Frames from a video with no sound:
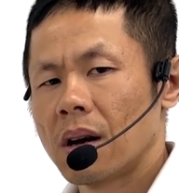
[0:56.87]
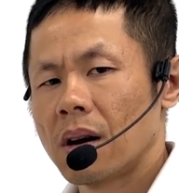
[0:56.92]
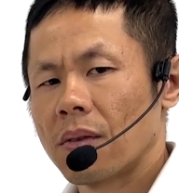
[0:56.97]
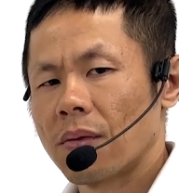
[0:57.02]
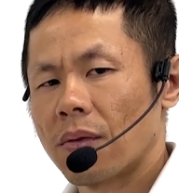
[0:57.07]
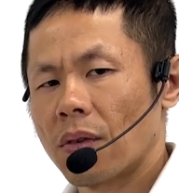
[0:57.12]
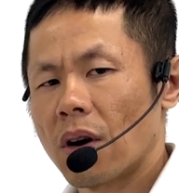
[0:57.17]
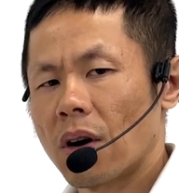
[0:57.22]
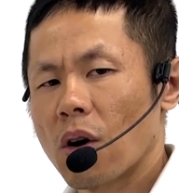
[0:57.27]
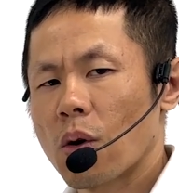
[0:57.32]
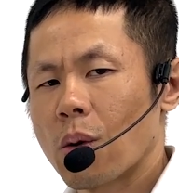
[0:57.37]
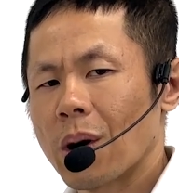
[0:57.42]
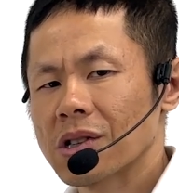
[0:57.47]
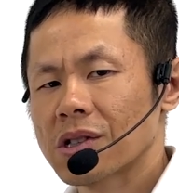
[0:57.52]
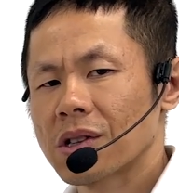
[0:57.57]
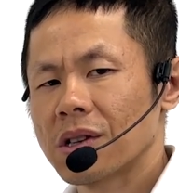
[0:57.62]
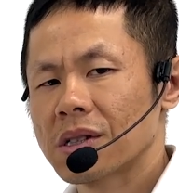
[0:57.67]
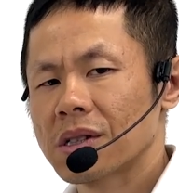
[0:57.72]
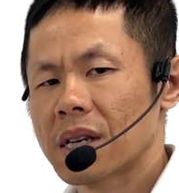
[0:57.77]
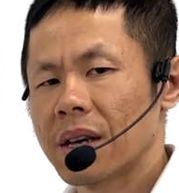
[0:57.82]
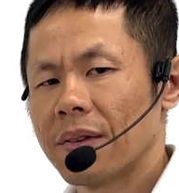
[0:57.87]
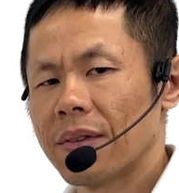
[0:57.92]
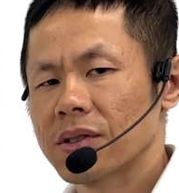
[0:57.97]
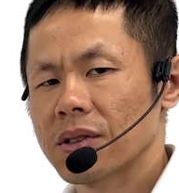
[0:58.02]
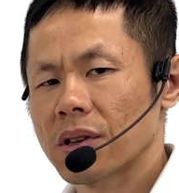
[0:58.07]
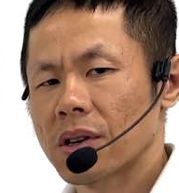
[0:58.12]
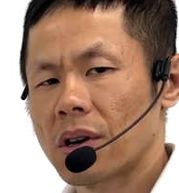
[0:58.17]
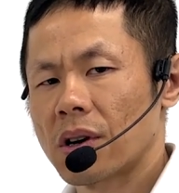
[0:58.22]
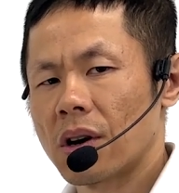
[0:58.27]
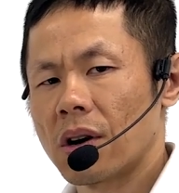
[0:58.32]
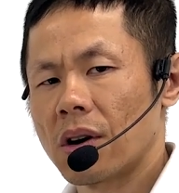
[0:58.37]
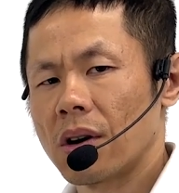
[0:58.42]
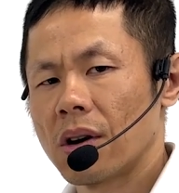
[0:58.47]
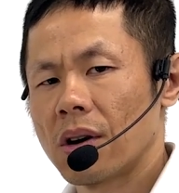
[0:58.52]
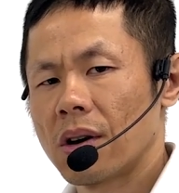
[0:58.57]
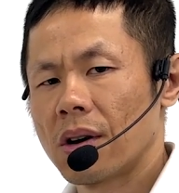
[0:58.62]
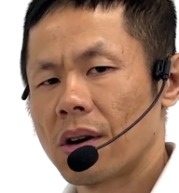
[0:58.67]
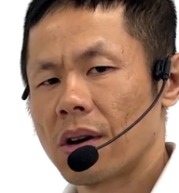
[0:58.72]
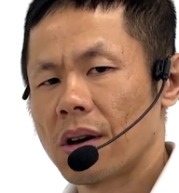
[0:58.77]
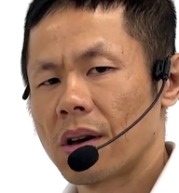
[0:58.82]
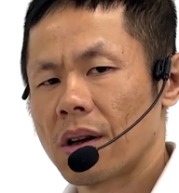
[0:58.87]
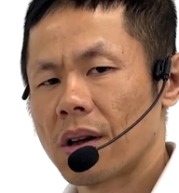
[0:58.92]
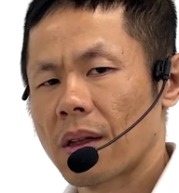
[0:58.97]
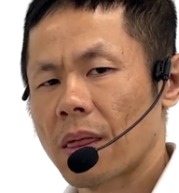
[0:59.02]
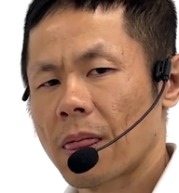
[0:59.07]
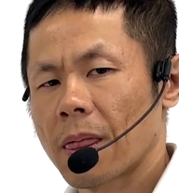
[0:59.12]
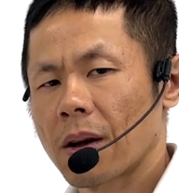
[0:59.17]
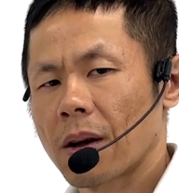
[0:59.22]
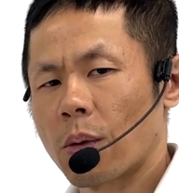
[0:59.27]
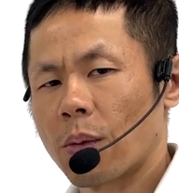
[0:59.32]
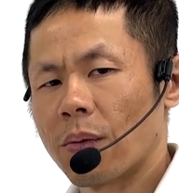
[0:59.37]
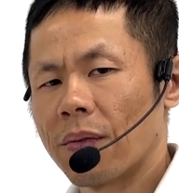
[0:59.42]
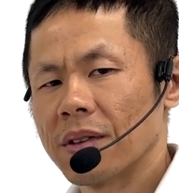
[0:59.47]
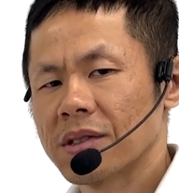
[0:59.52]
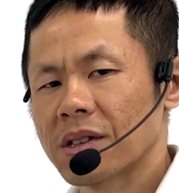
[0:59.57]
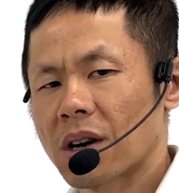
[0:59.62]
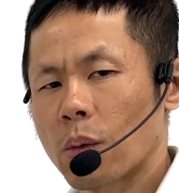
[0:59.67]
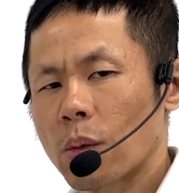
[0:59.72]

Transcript: For all questions, give us a call or visit our